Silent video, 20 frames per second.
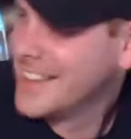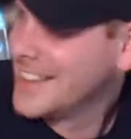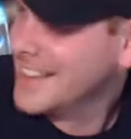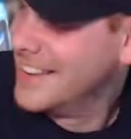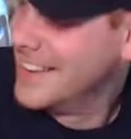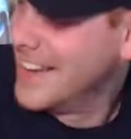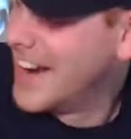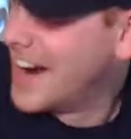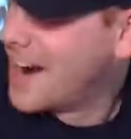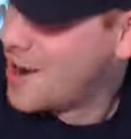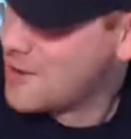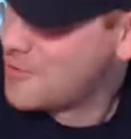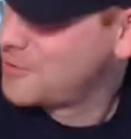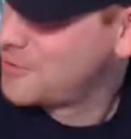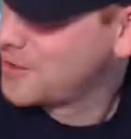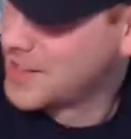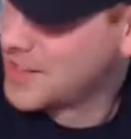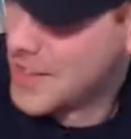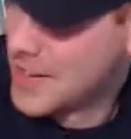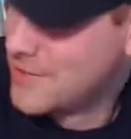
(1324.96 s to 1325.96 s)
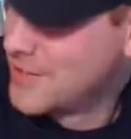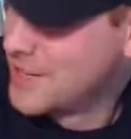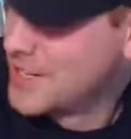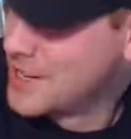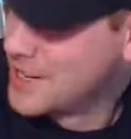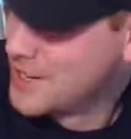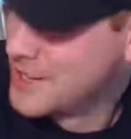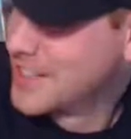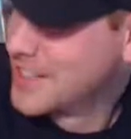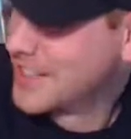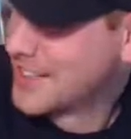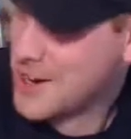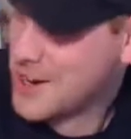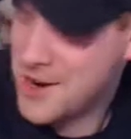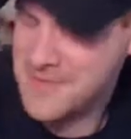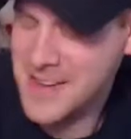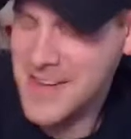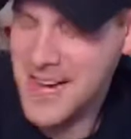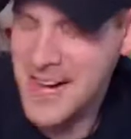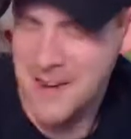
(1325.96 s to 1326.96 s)
Yeah, hopefully in that video you didn't
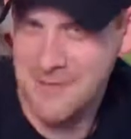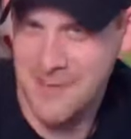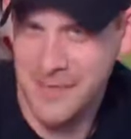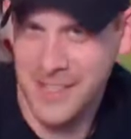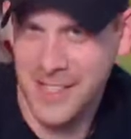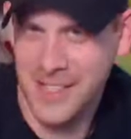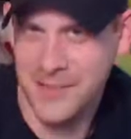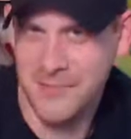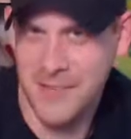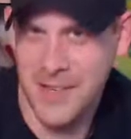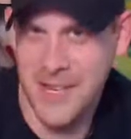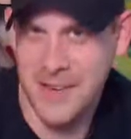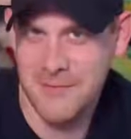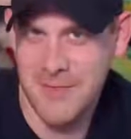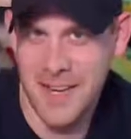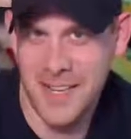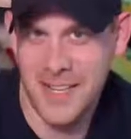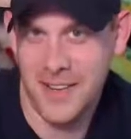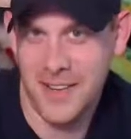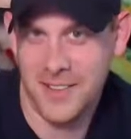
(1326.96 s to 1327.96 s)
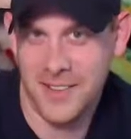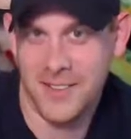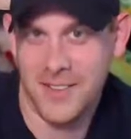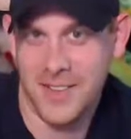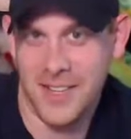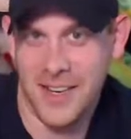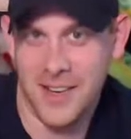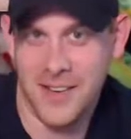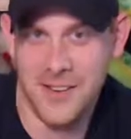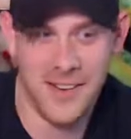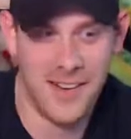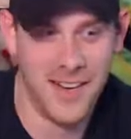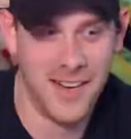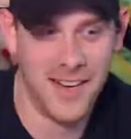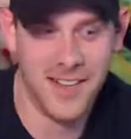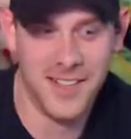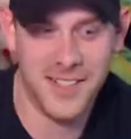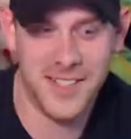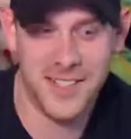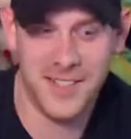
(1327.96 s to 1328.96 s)
call me out, because me and my Down the
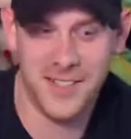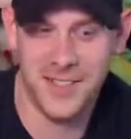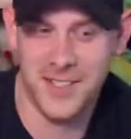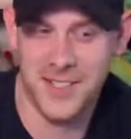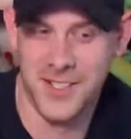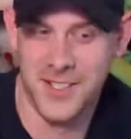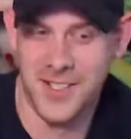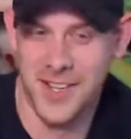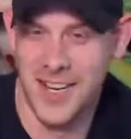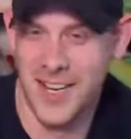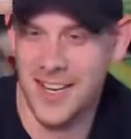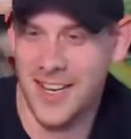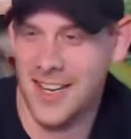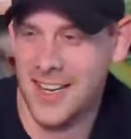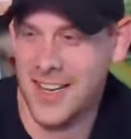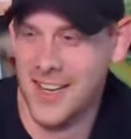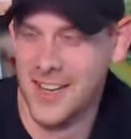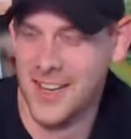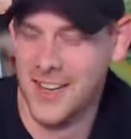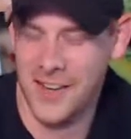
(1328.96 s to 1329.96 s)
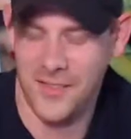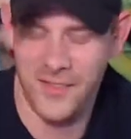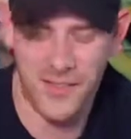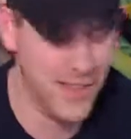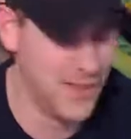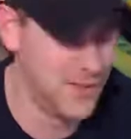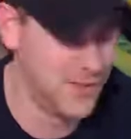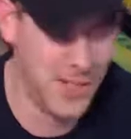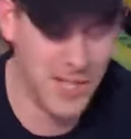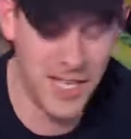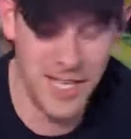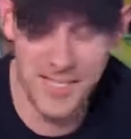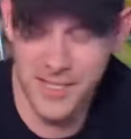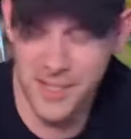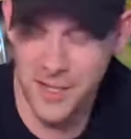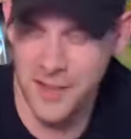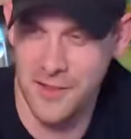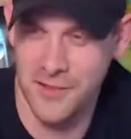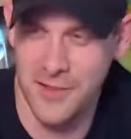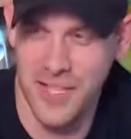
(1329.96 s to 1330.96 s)
Clown skills are if you guys
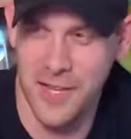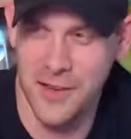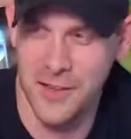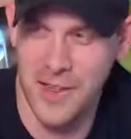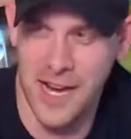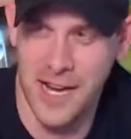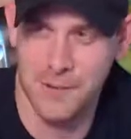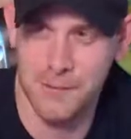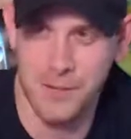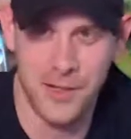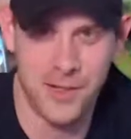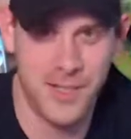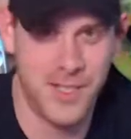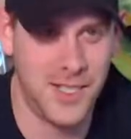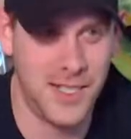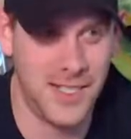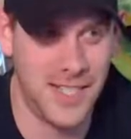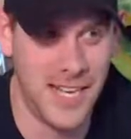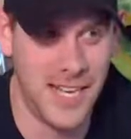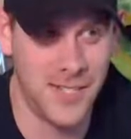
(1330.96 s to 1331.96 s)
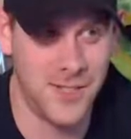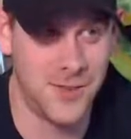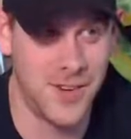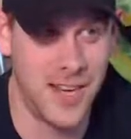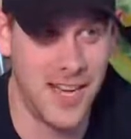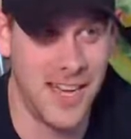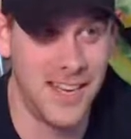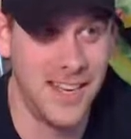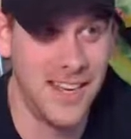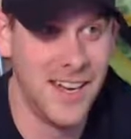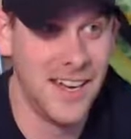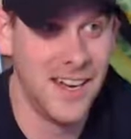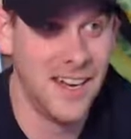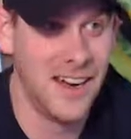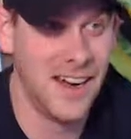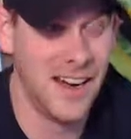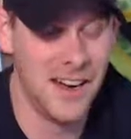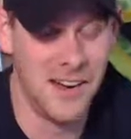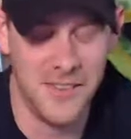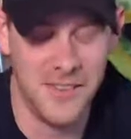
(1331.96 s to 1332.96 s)
saw the video that I posted yesterday,
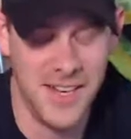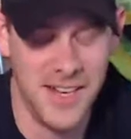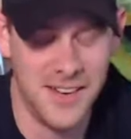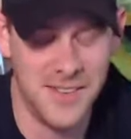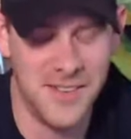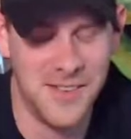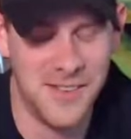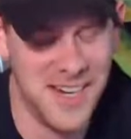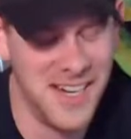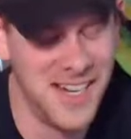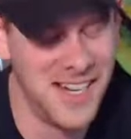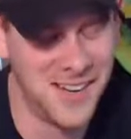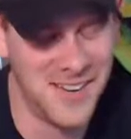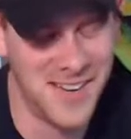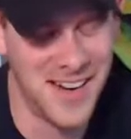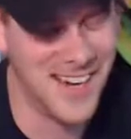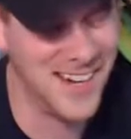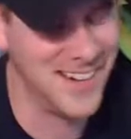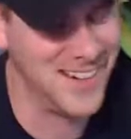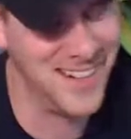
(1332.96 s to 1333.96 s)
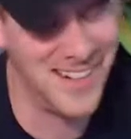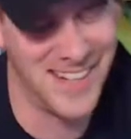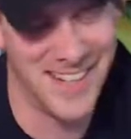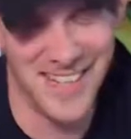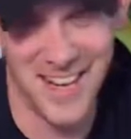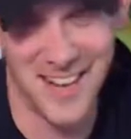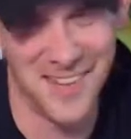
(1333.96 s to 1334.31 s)
we are not good at Down